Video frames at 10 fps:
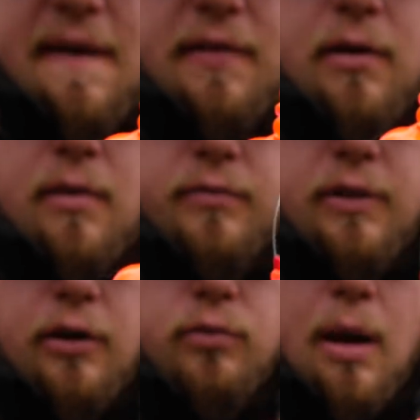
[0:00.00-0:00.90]
that
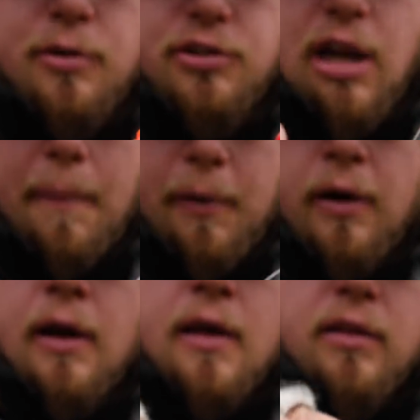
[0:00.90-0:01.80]
little rubber
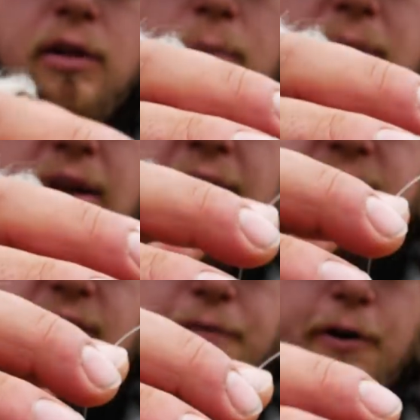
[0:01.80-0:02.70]
stopper. Little bead
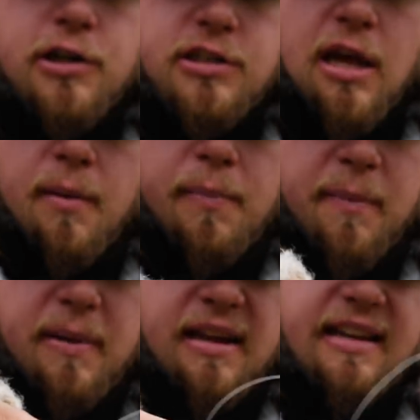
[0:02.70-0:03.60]
hits it first,
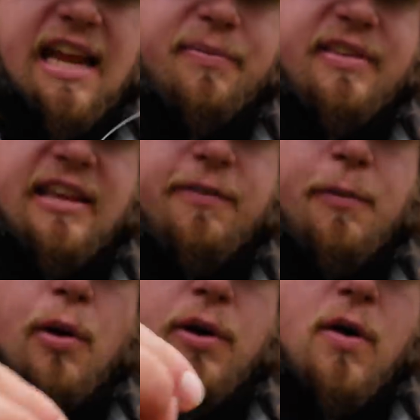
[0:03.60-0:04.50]
big bead keeps this
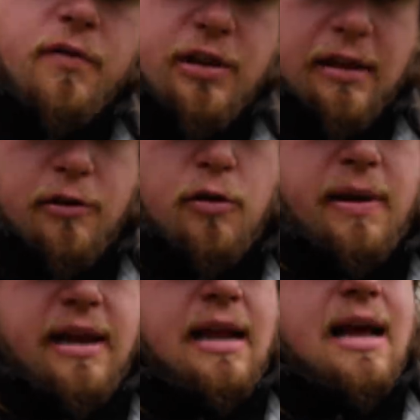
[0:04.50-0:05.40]
from going over that little
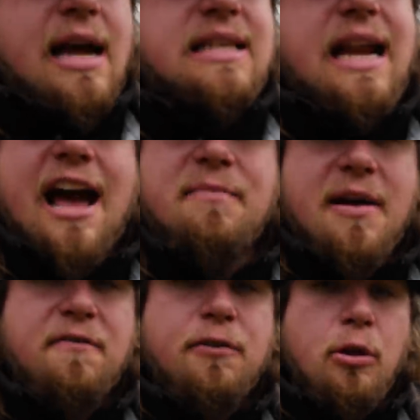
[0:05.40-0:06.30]
bead, and then I have
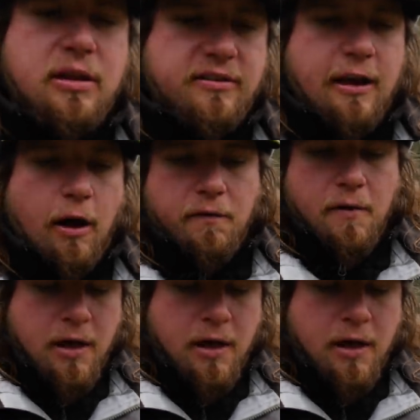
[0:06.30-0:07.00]
my float itself.